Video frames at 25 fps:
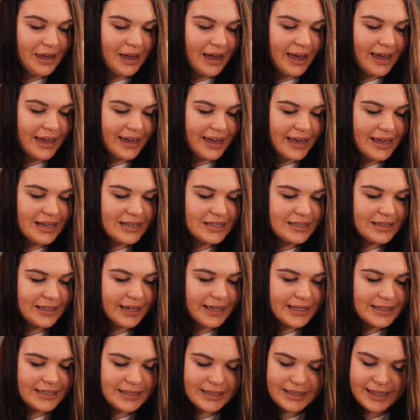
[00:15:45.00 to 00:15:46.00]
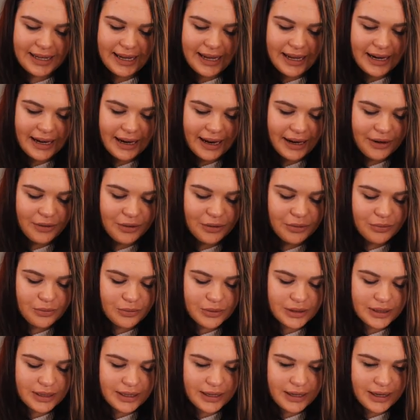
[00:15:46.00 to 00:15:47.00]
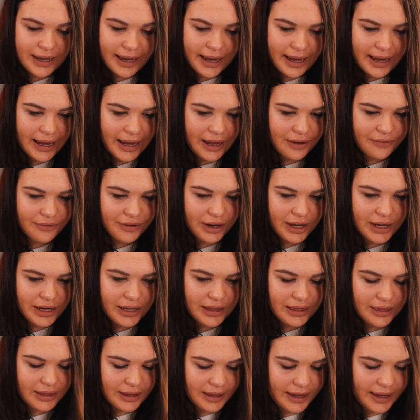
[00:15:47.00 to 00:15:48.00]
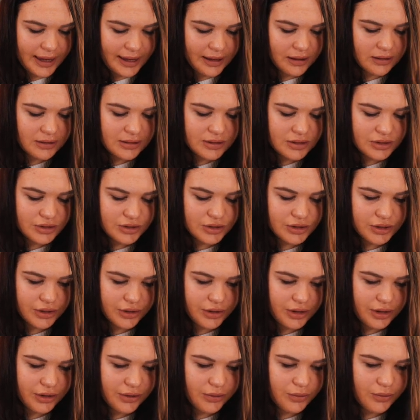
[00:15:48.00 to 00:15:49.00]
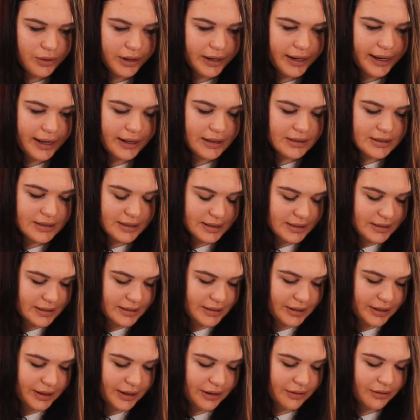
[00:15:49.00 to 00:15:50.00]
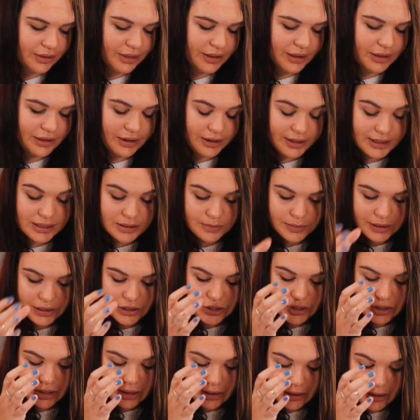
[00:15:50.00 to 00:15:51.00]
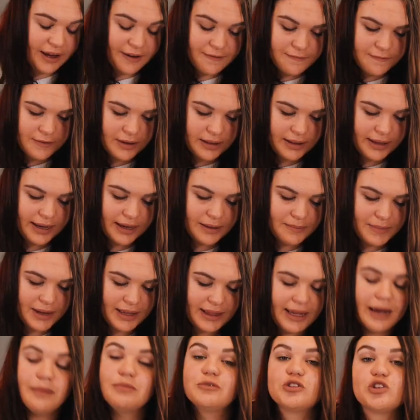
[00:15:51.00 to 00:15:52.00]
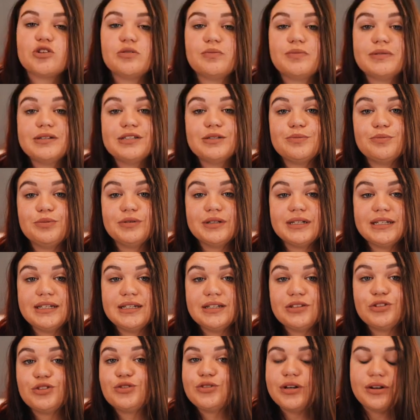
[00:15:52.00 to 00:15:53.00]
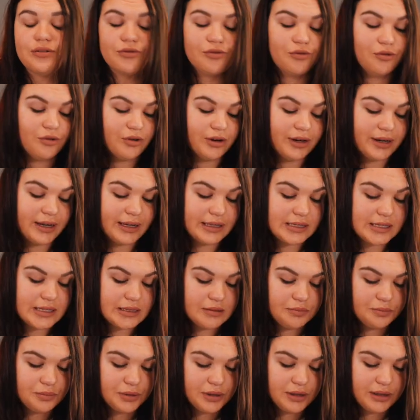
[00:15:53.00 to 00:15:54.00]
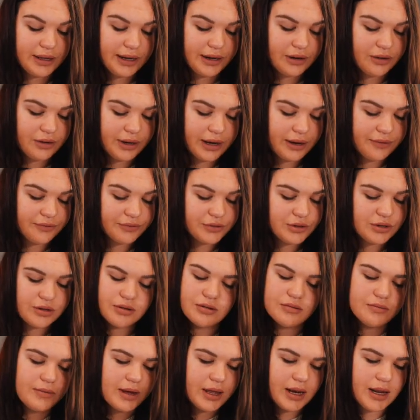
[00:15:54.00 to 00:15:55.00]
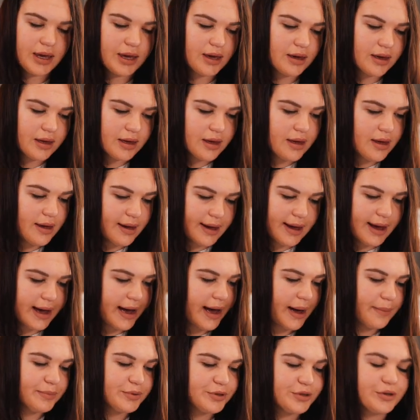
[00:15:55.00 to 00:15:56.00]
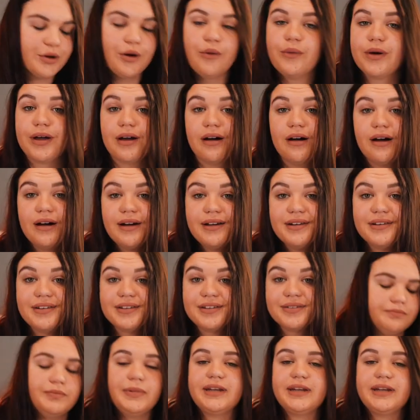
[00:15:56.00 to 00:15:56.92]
I guess that's that. I don't really have anything else to show you. What else is there? I don't think there is much. I feel like my laptop is pretty straightforward and simple. I don't have too many apps going on.